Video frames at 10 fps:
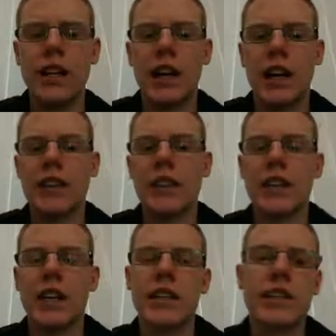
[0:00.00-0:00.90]
And in this
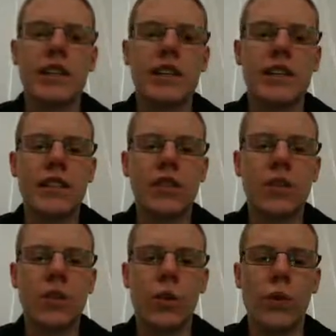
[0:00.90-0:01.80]
case, it has 6
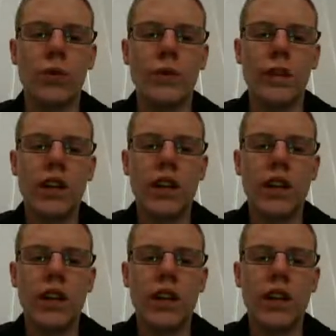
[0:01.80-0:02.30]
cores,